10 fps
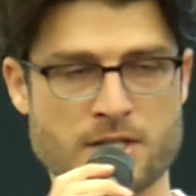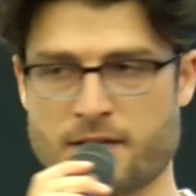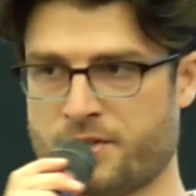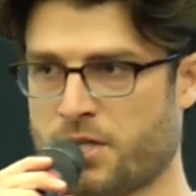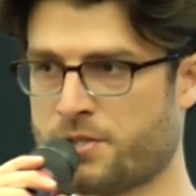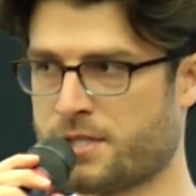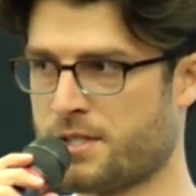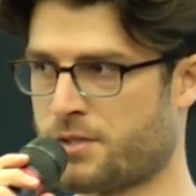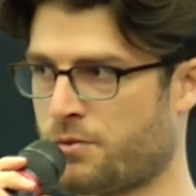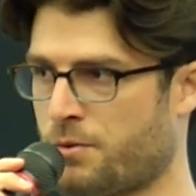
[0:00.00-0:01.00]
a lot of adults in
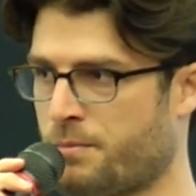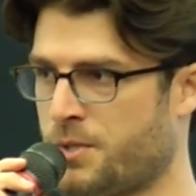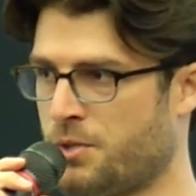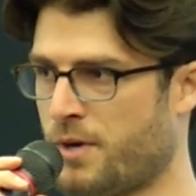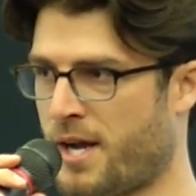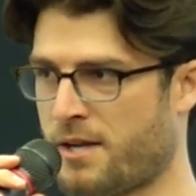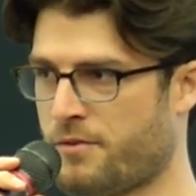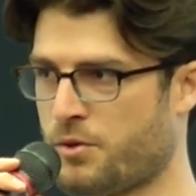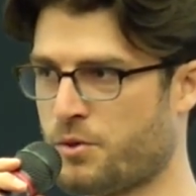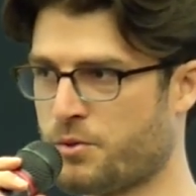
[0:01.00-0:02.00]
this room. Do any
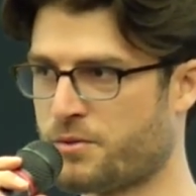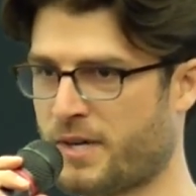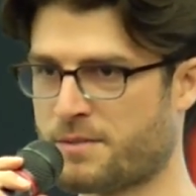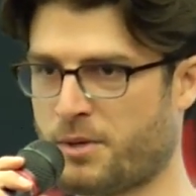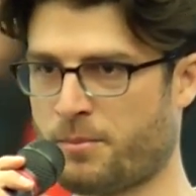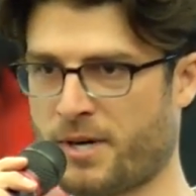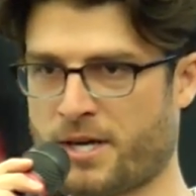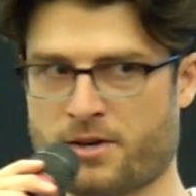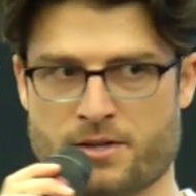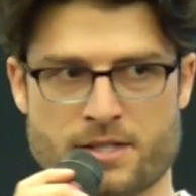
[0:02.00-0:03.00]
of you use Raspberry Pi
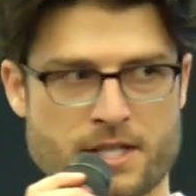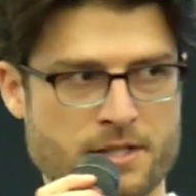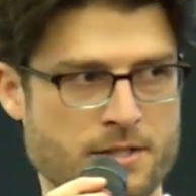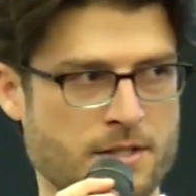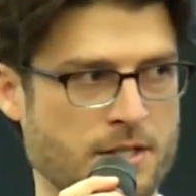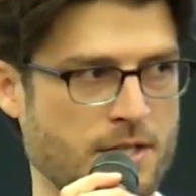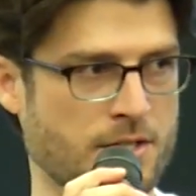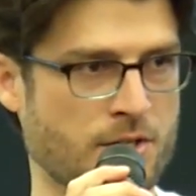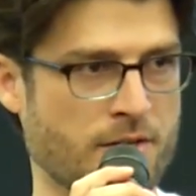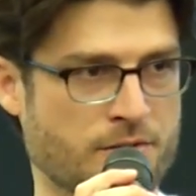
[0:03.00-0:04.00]
currently?
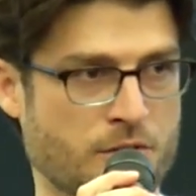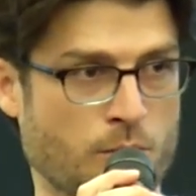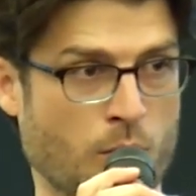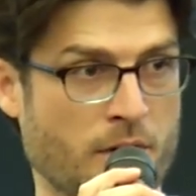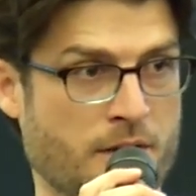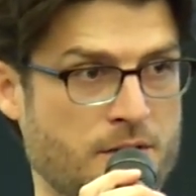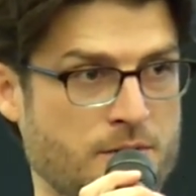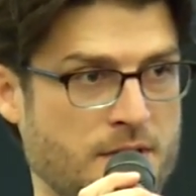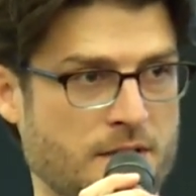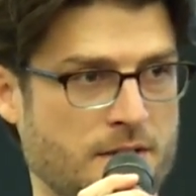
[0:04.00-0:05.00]
Do any of your work
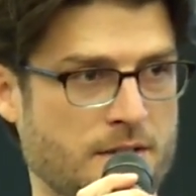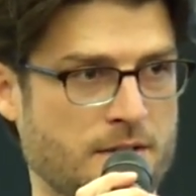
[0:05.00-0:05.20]
use it?